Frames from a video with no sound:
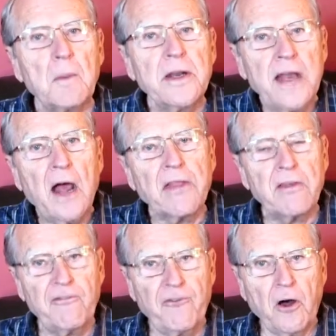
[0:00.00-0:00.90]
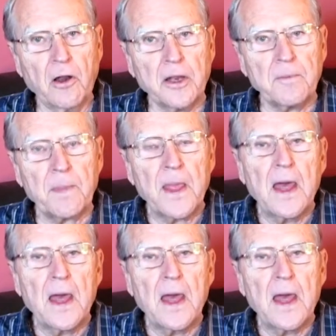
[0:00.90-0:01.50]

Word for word: but now they've fallen.